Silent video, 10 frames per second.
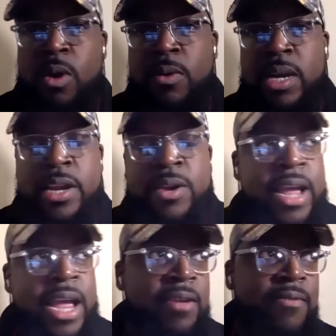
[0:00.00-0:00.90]
work with Get
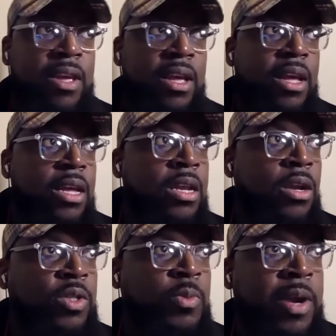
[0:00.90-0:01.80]
Creative. You
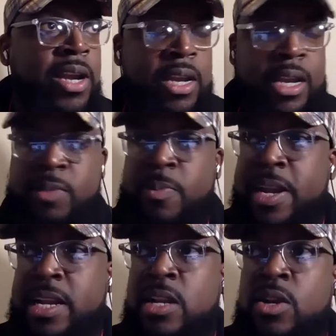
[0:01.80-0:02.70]
know, spreading
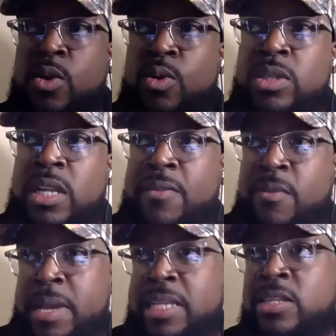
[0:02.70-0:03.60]
spreading the news and the
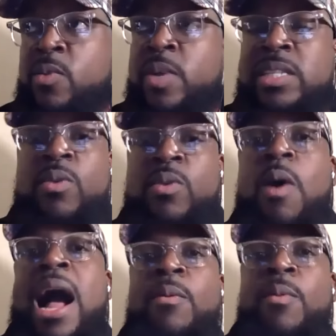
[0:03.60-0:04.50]
information, the reason
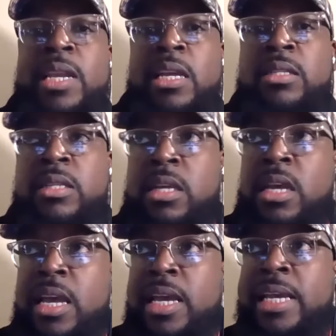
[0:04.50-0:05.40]
why we need to
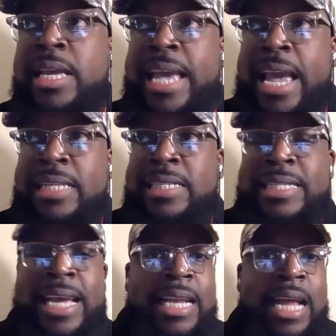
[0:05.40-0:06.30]
engaging
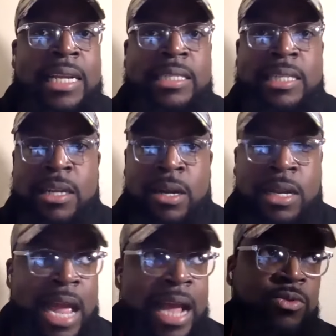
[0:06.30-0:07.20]
technology in our
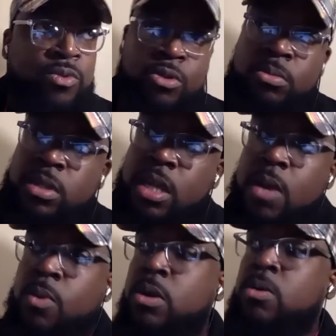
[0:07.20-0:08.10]
classrooms.
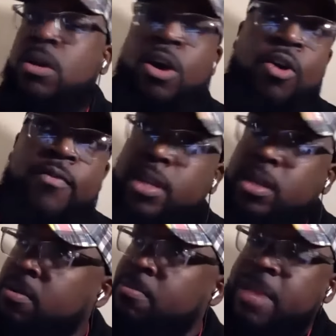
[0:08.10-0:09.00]
Well, COVID
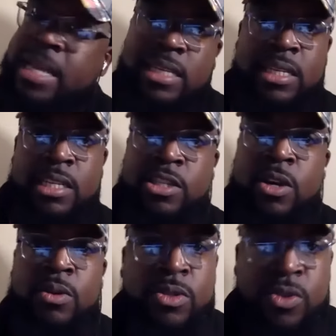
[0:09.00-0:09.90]
basically
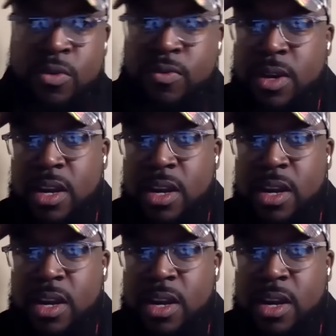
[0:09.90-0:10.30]
showed the truth,